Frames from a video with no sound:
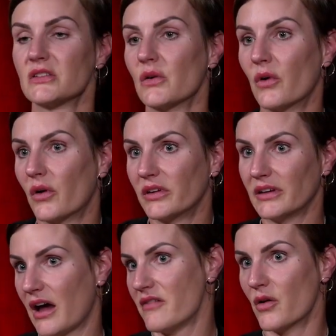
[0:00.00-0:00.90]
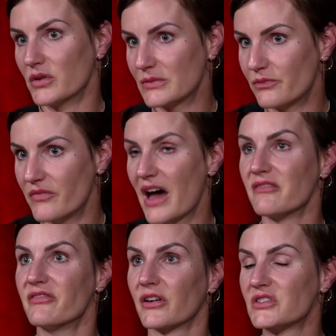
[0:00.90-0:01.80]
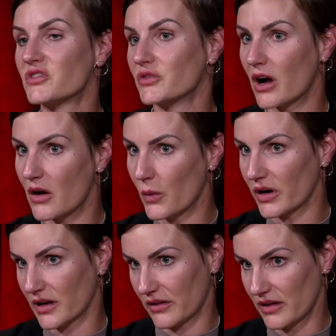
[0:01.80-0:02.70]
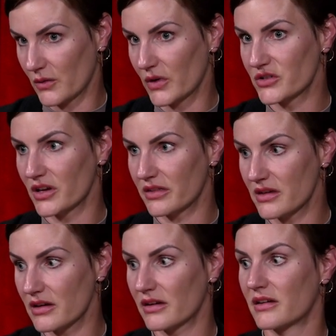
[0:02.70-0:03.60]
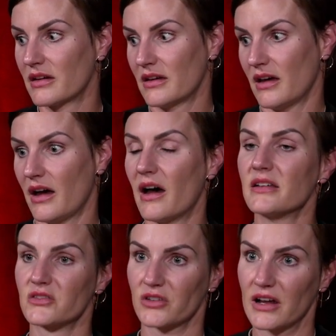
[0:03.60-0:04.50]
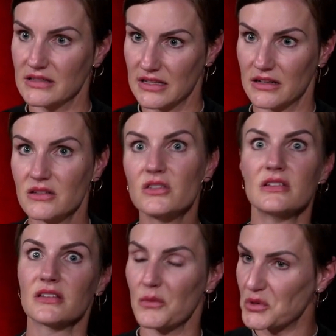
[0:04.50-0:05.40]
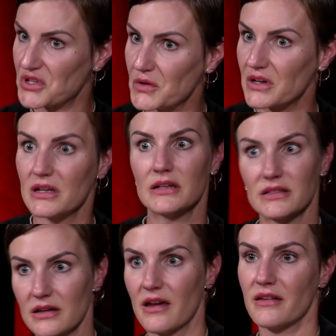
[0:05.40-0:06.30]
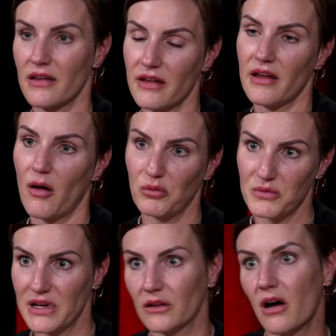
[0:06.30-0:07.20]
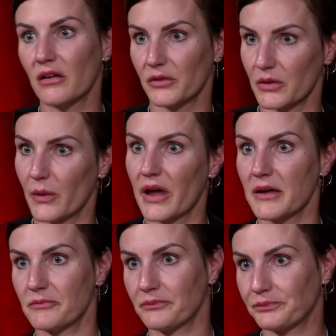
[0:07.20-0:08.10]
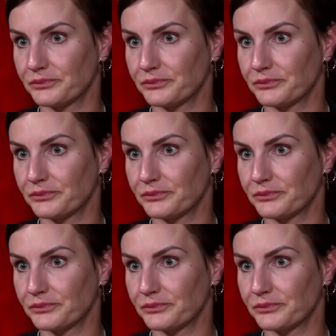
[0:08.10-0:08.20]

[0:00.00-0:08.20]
So, yeah, I've always had a very strong work ethic, which I think uh, has translated to these opportunities and, and helped me along through the way.